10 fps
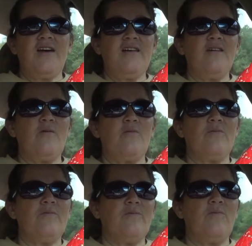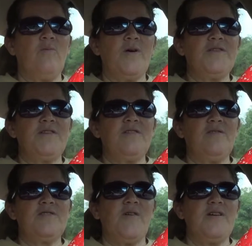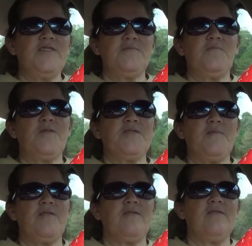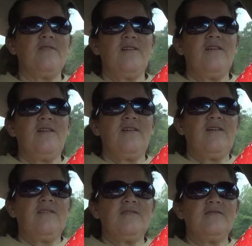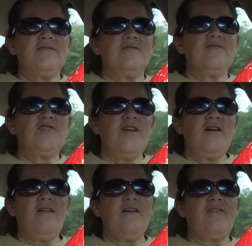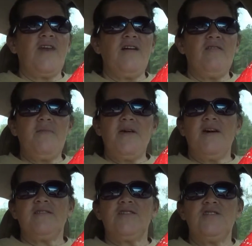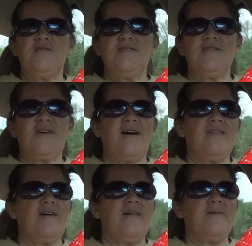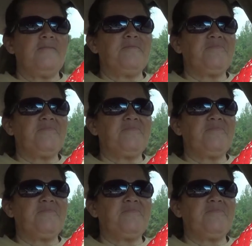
I didn't know what to do, so I just put some other generic that everybody else uses on there.